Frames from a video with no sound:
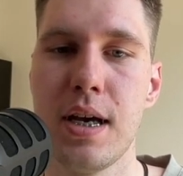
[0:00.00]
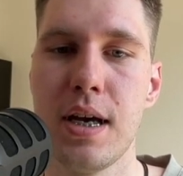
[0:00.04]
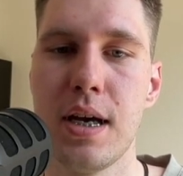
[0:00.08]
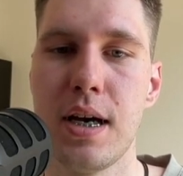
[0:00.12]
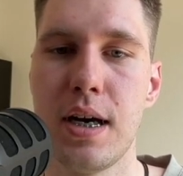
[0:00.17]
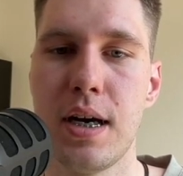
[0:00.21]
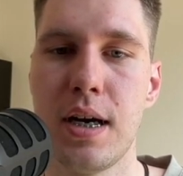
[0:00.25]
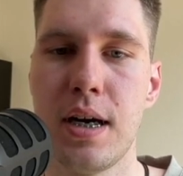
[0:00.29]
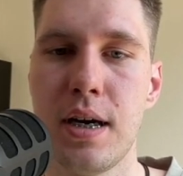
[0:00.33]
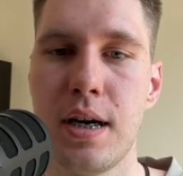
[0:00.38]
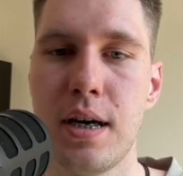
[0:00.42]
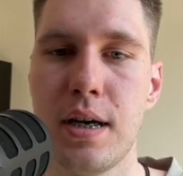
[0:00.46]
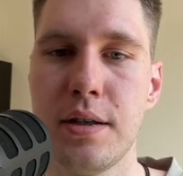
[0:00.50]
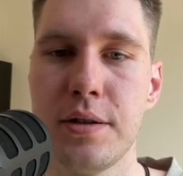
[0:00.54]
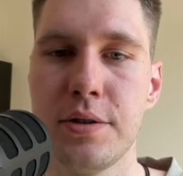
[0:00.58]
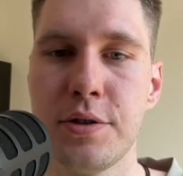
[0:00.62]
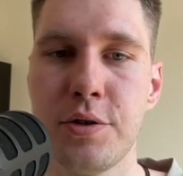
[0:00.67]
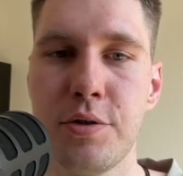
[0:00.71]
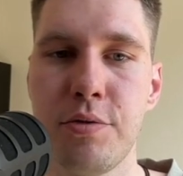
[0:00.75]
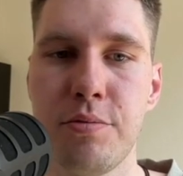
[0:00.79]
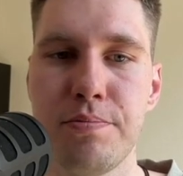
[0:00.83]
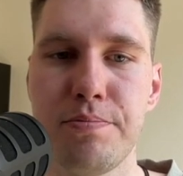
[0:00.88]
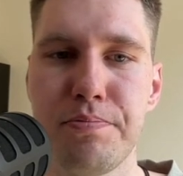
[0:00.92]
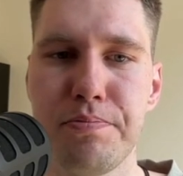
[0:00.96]

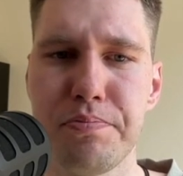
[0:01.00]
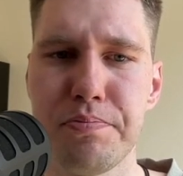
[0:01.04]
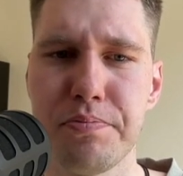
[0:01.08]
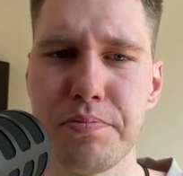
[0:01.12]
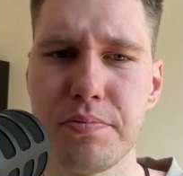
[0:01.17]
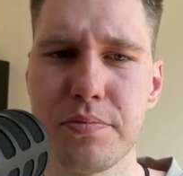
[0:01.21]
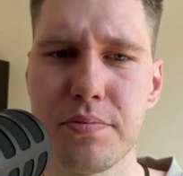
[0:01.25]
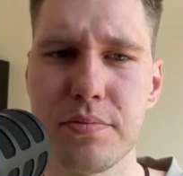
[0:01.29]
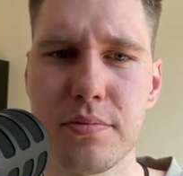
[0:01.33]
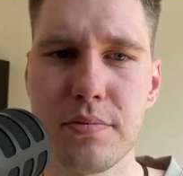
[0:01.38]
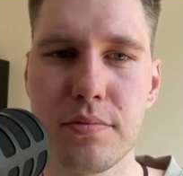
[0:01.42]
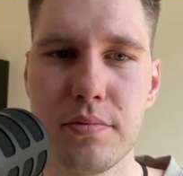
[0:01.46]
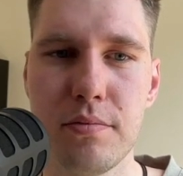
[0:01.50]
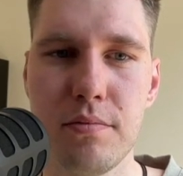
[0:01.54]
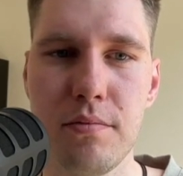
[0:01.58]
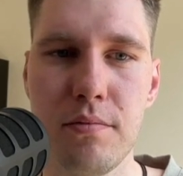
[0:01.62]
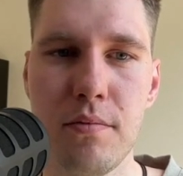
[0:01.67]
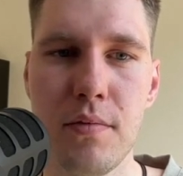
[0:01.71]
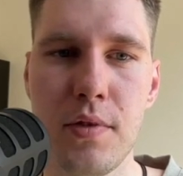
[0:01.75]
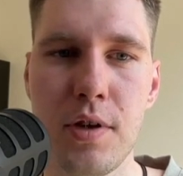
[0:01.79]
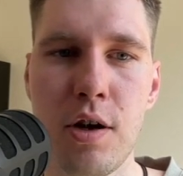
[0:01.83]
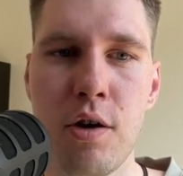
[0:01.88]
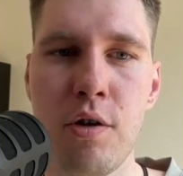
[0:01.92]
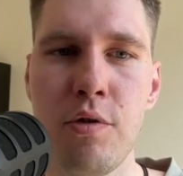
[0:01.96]
So
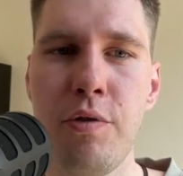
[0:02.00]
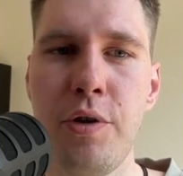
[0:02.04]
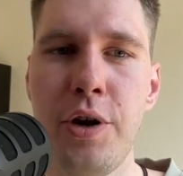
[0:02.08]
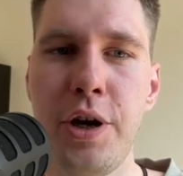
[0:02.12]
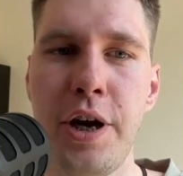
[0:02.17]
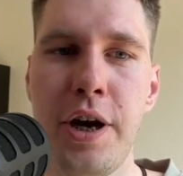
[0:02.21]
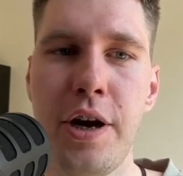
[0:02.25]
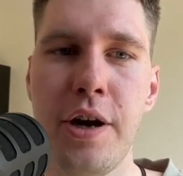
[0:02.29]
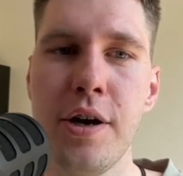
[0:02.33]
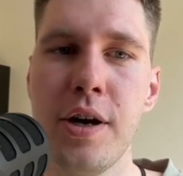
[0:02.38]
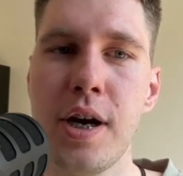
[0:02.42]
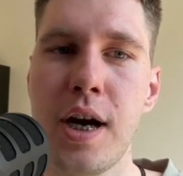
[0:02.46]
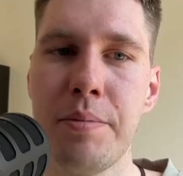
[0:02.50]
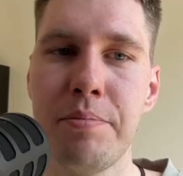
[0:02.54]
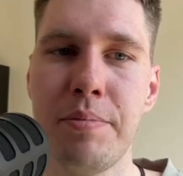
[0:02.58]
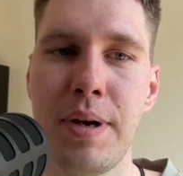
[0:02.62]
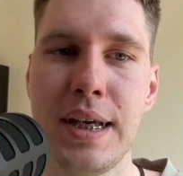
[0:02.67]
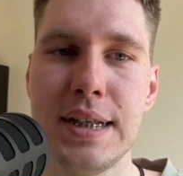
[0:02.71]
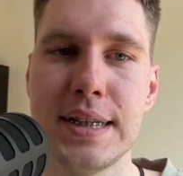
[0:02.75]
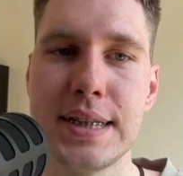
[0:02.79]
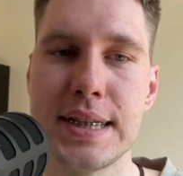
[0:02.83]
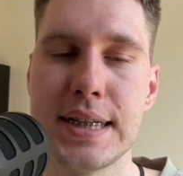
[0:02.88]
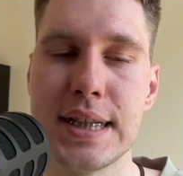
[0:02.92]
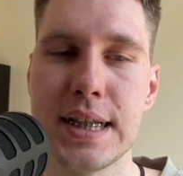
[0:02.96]
over here, I'm
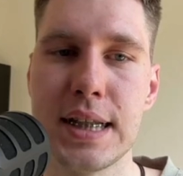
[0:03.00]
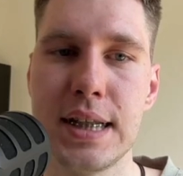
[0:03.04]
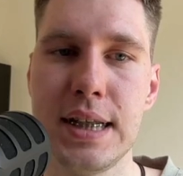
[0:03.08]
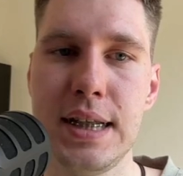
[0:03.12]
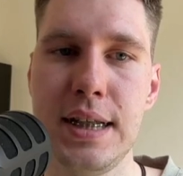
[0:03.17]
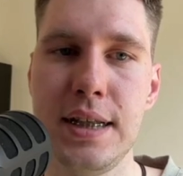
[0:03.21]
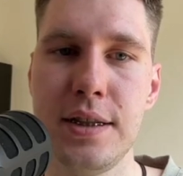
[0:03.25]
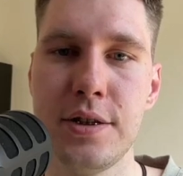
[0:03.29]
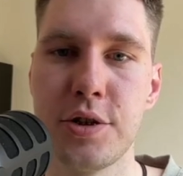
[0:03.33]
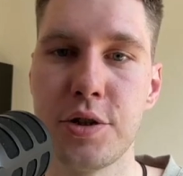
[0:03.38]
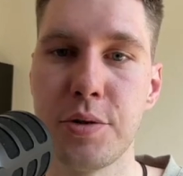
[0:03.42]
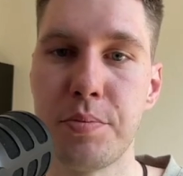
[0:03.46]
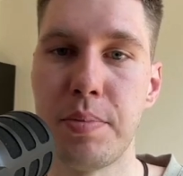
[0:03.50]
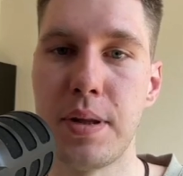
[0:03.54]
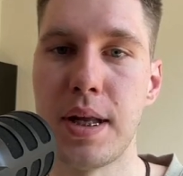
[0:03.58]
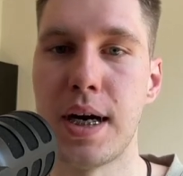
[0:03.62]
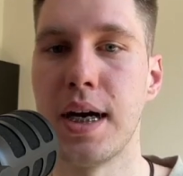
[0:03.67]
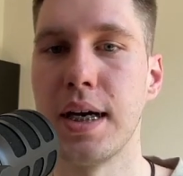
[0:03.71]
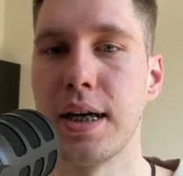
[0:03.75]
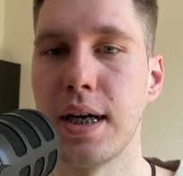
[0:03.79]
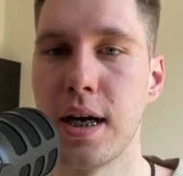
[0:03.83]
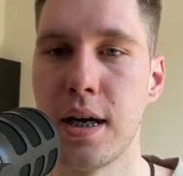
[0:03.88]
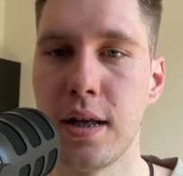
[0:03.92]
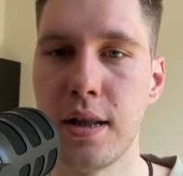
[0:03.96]
basically
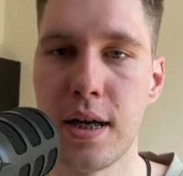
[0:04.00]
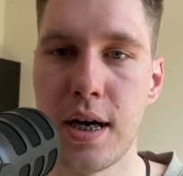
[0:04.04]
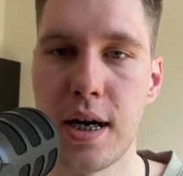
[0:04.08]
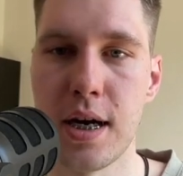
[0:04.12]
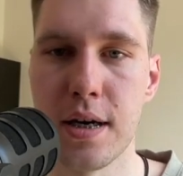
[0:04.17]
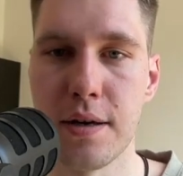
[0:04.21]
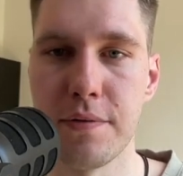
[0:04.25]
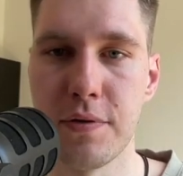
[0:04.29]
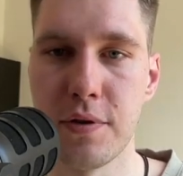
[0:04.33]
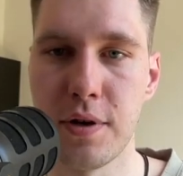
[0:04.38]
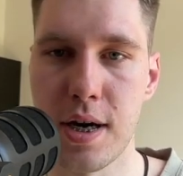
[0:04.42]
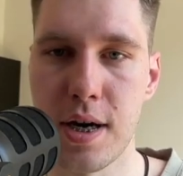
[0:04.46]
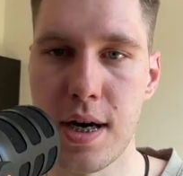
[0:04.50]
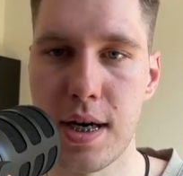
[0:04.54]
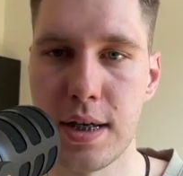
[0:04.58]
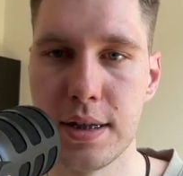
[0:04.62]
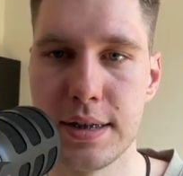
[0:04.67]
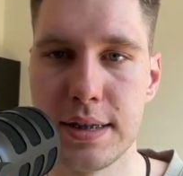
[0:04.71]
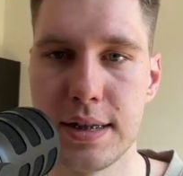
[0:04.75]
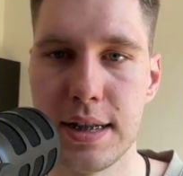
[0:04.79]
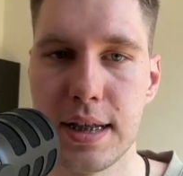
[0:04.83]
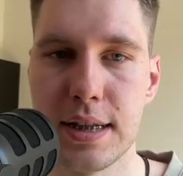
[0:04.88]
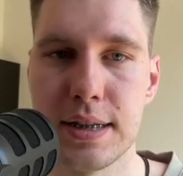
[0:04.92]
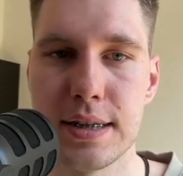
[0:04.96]
supplying a lot of
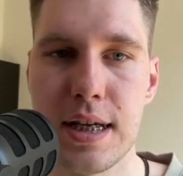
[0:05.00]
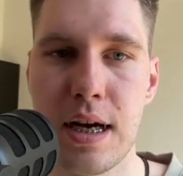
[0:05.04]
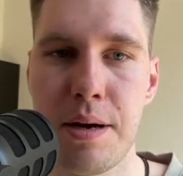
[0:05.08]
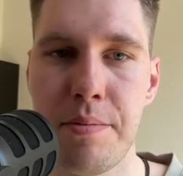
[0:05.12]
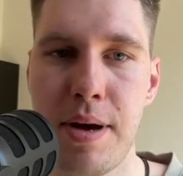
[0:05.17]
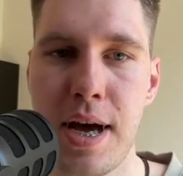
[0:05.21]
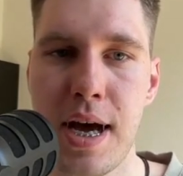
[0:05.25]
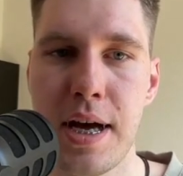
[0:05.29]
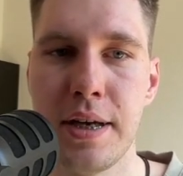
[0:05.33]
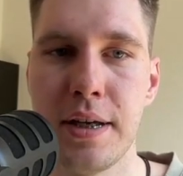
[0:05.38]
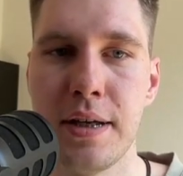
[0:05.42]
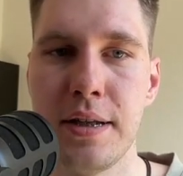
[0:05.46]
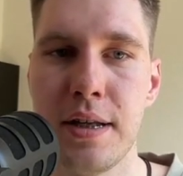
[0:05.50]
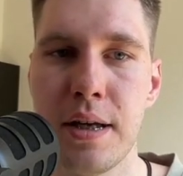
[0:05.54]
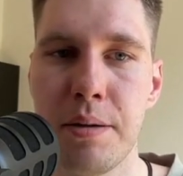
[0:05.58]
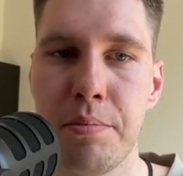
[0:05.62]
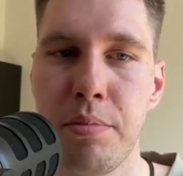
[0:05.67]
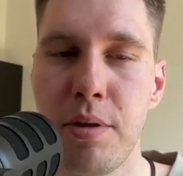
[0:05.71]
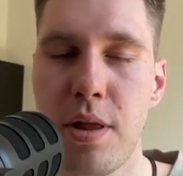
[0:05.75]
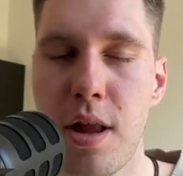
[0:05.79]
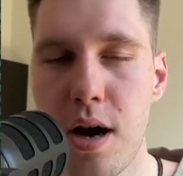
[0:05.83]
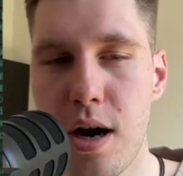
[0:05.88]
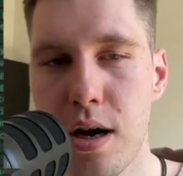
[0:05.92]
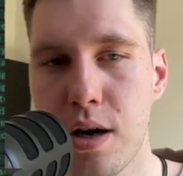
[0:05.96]
context. I'm adding the
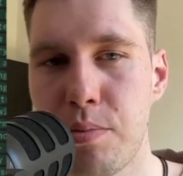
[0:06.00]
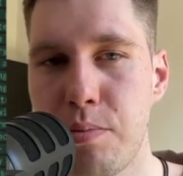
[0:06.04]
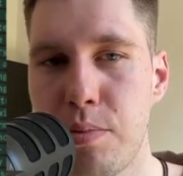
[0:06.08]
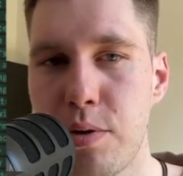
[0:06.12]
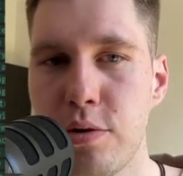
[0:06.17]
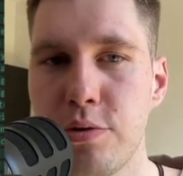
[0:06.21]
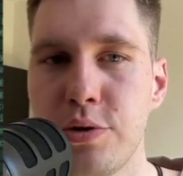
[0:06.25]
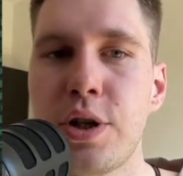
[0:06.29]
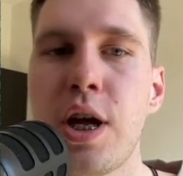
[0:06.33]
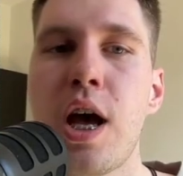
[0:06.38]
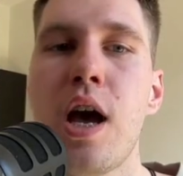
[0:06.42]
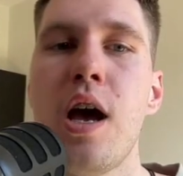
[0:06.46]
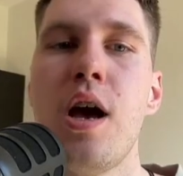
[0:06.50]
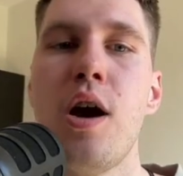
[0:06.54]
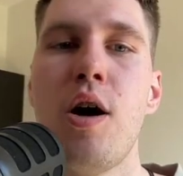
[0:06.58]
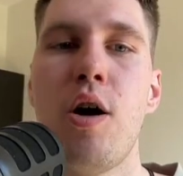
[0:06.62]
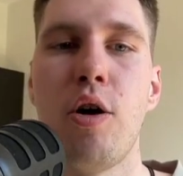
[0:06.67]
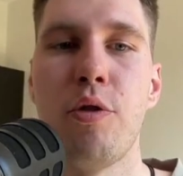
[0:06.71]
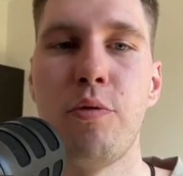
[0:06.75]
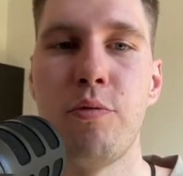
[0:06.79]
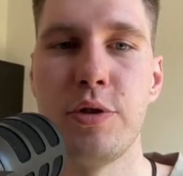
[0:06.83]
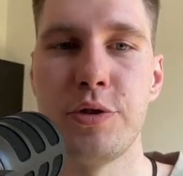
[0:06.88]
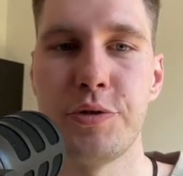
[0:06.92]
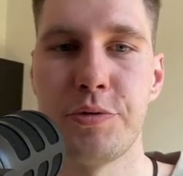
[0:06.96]
blog post on
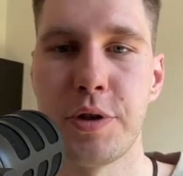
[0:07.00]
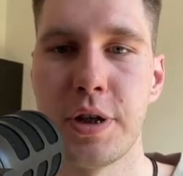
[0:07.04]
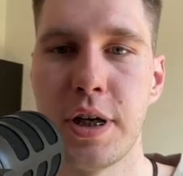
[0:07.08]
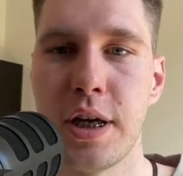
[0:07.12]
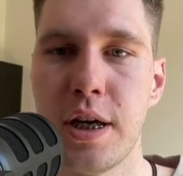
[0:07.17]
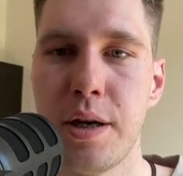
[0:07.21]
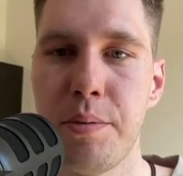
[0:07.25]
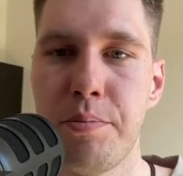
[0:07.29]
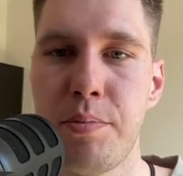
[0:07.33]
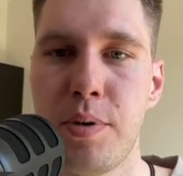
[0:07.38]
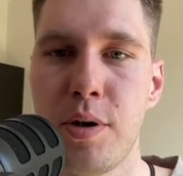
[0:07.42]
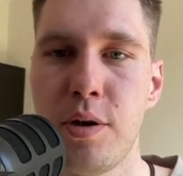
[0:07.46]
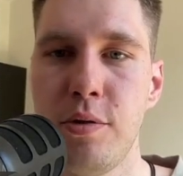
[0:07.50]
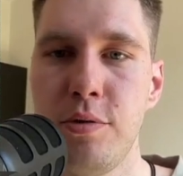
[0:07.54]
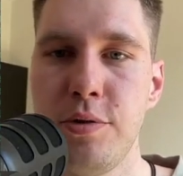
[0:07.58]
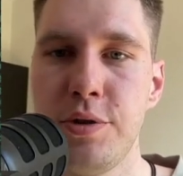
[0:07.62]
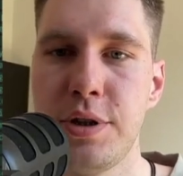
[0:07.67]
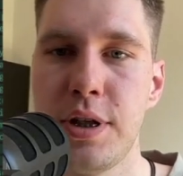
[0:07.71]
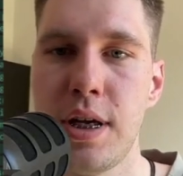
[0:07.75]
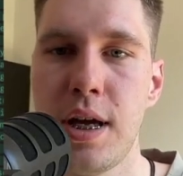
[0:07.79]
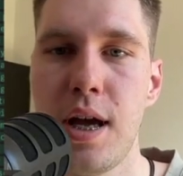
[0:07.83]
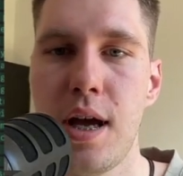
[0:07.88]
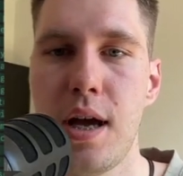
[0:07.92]
which we're gonna post.